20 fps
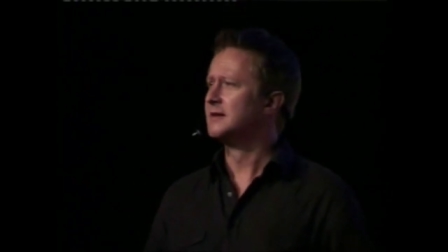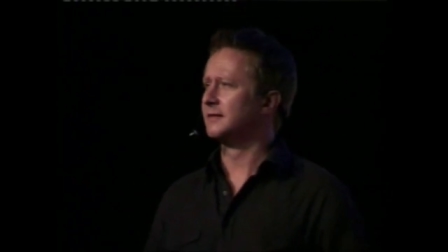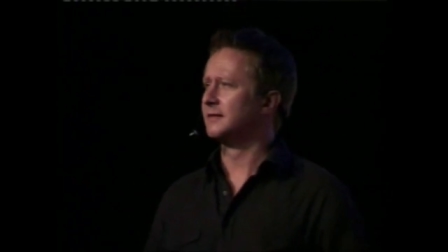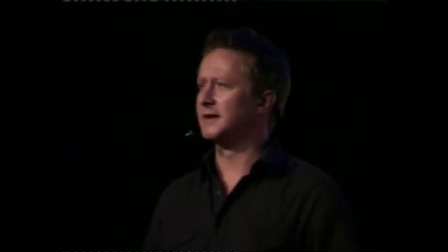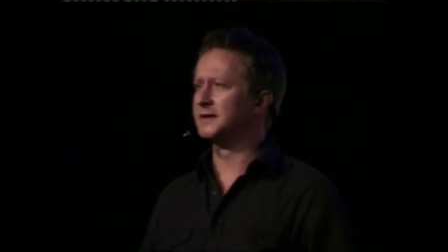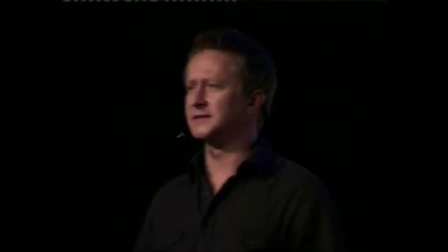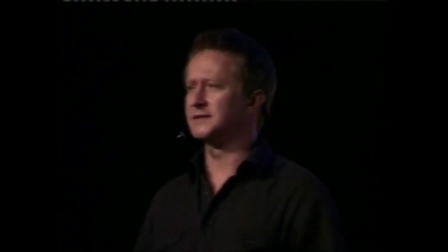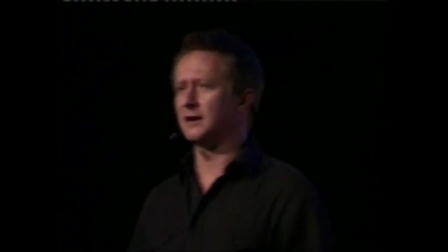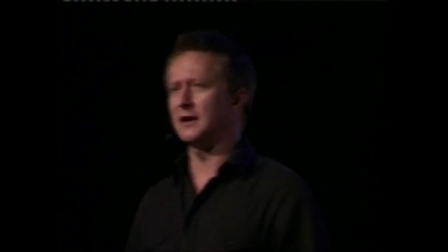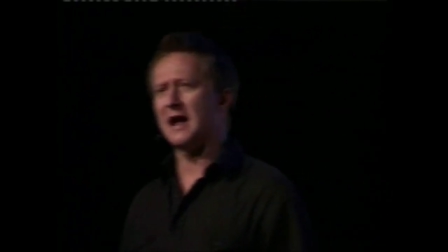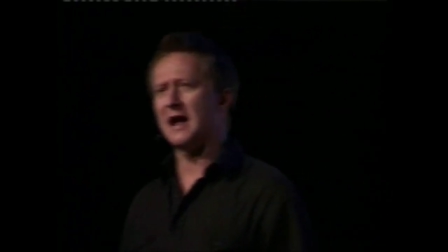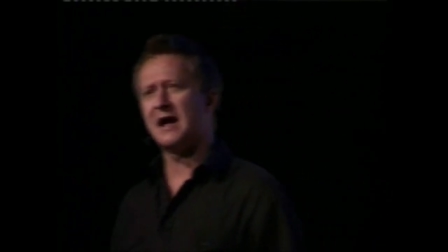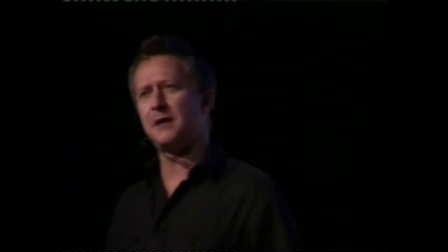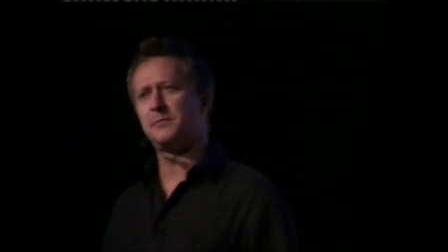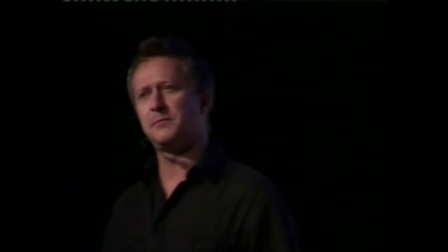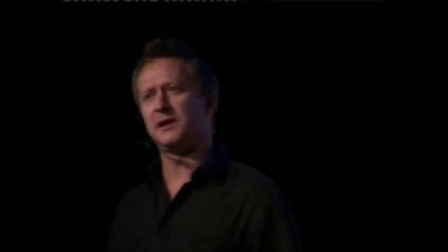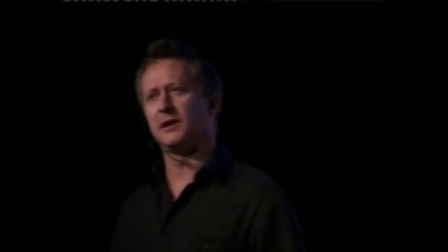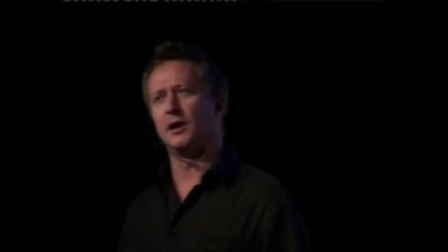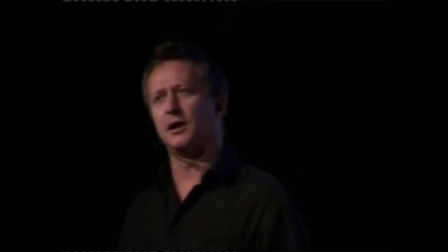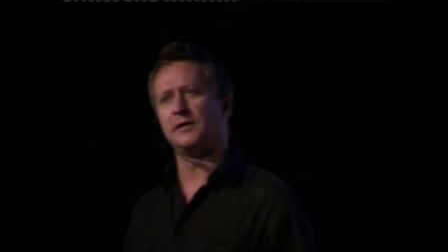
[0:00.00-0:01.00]
Things that are
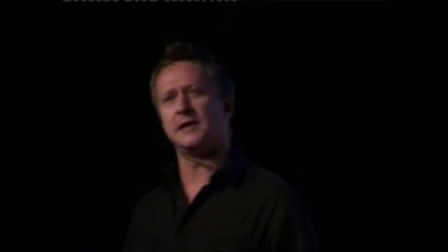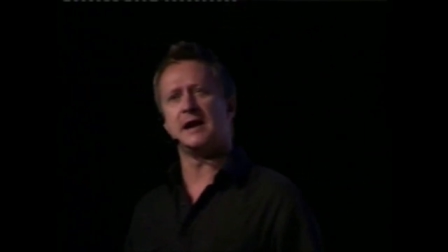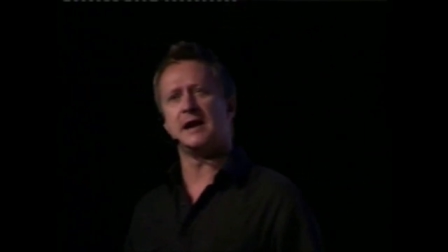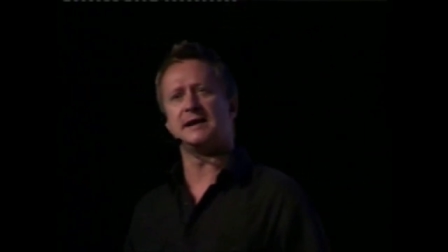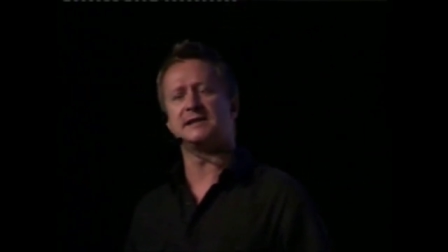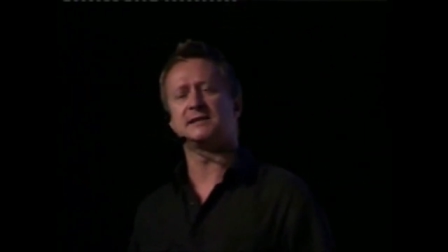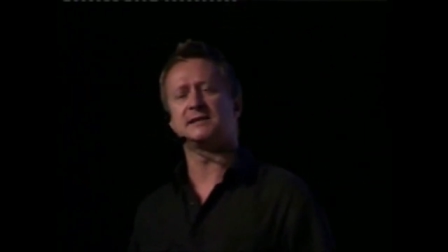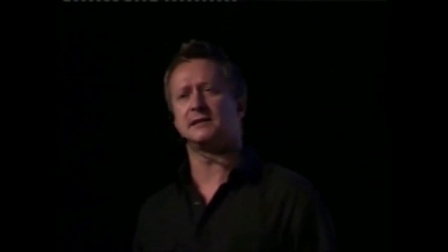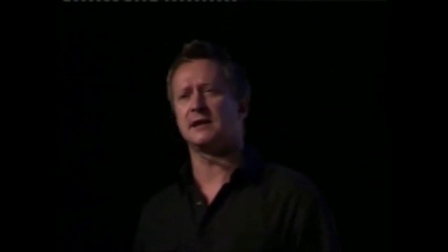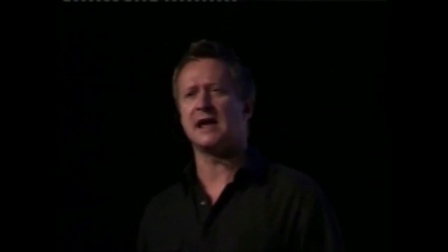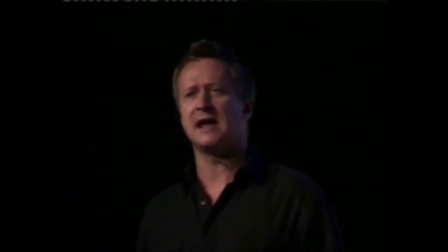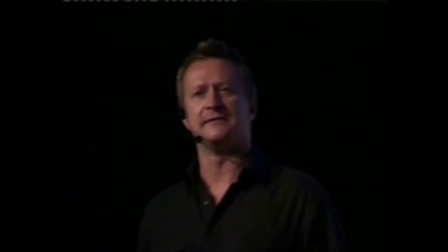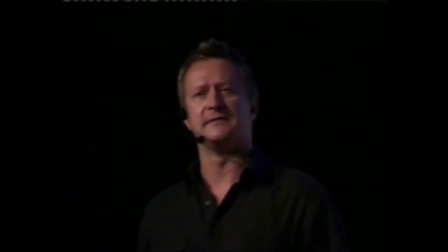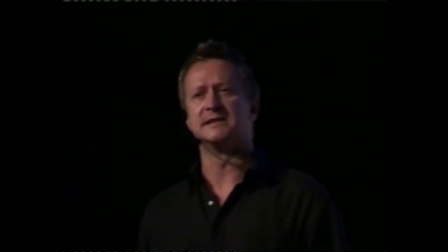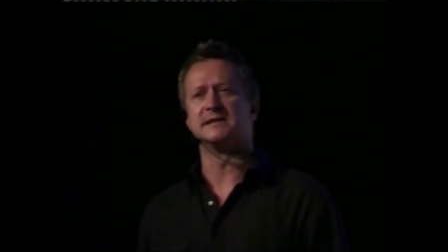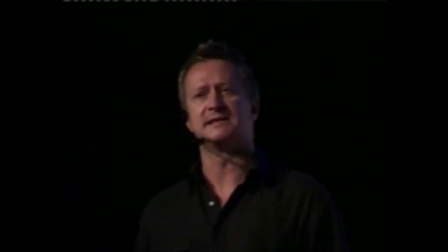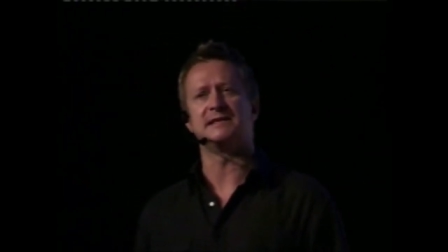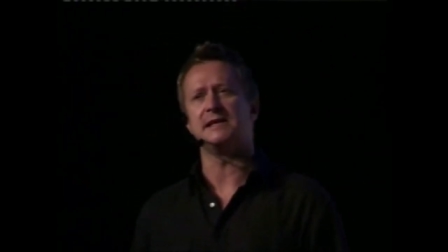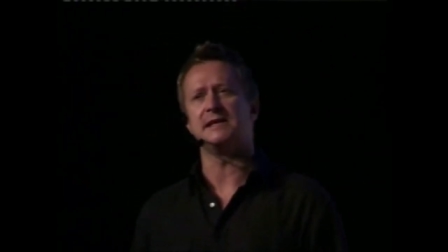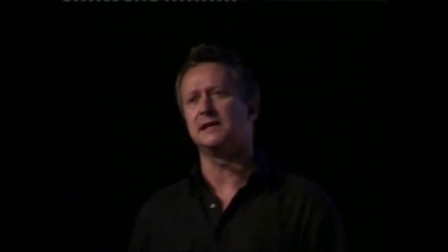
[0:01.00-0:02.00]
happening on the ice that they
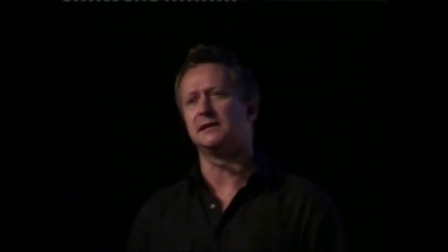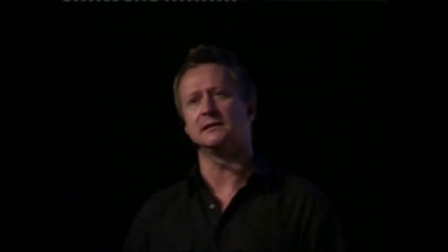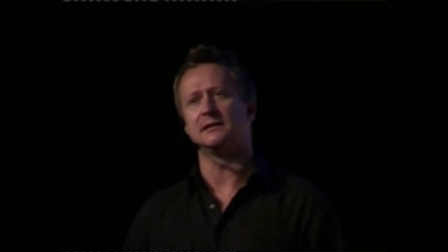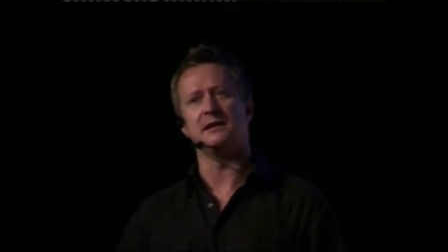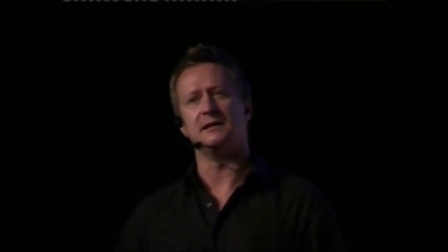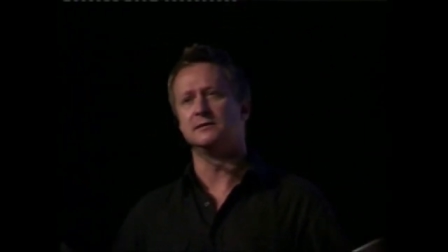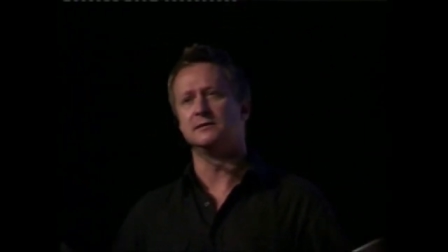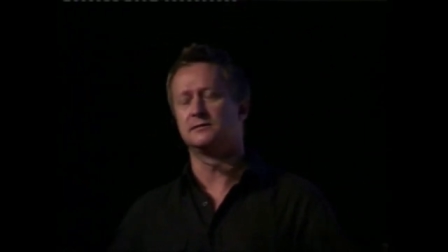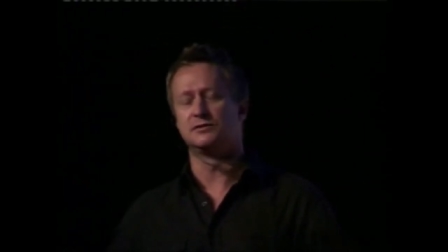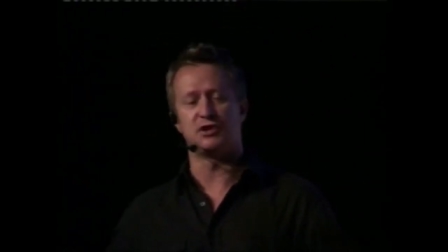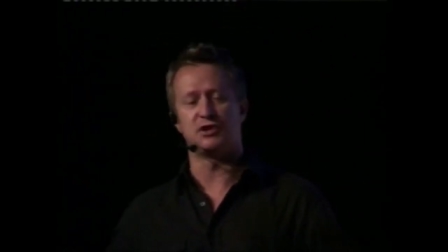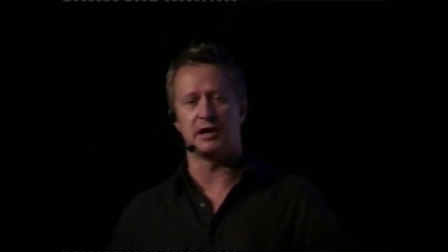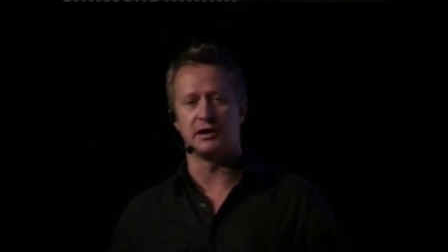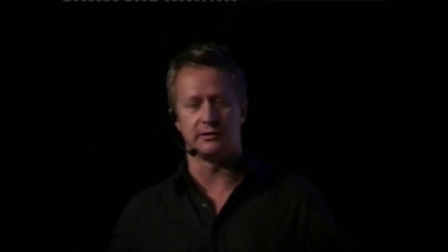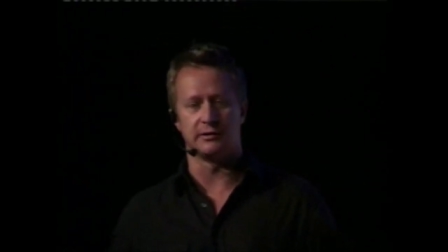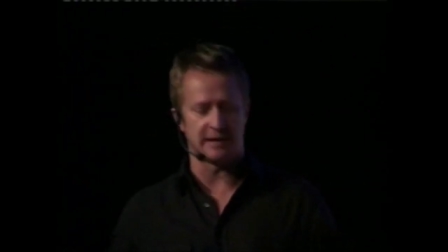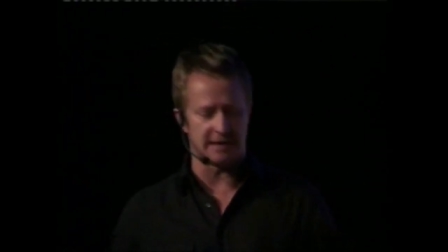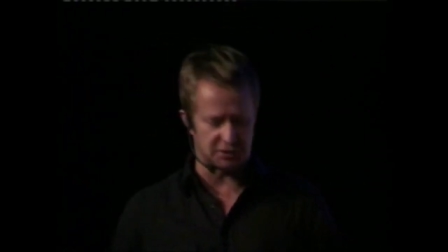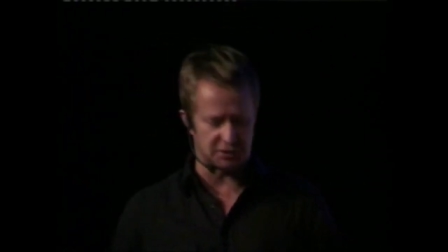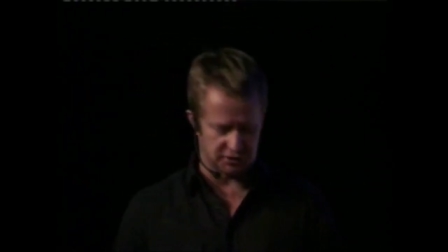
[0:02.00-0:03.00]
haven't seen in
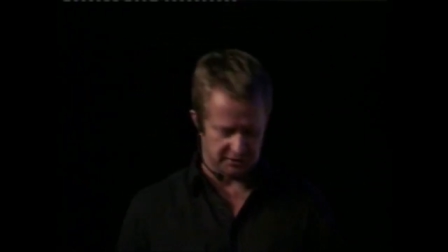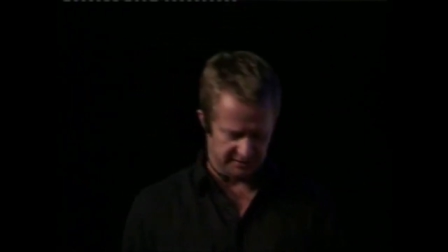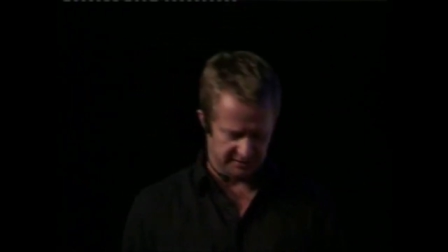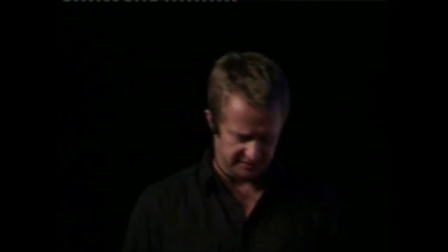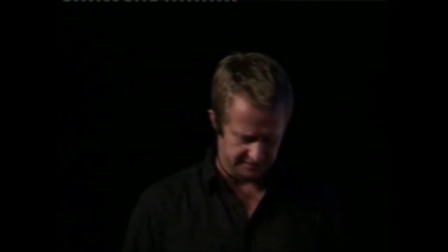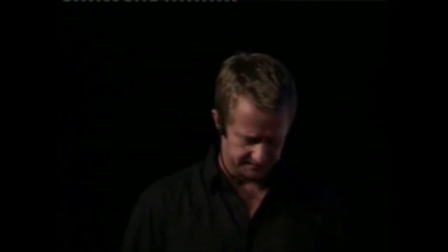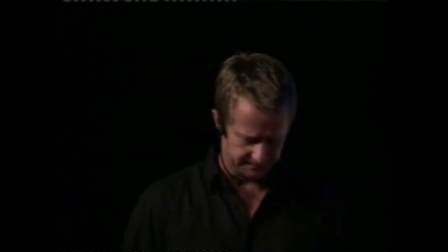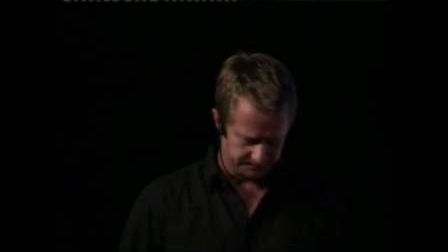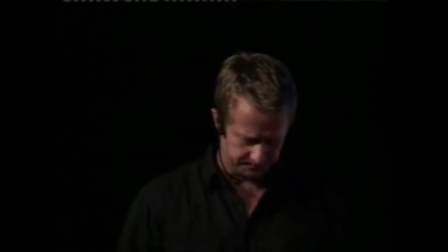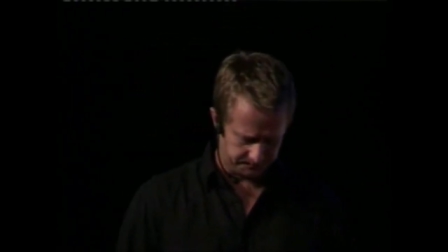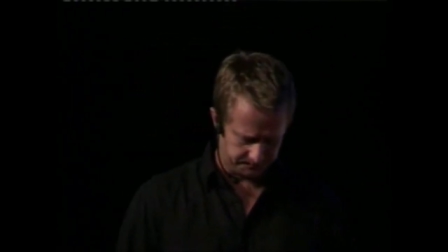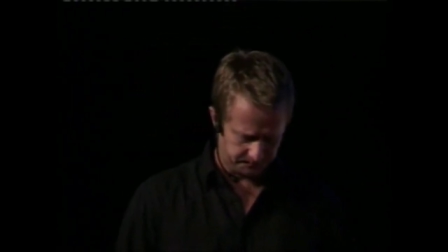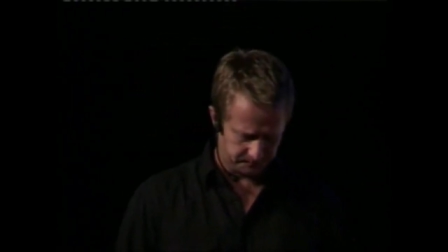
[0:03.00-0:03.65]
generations.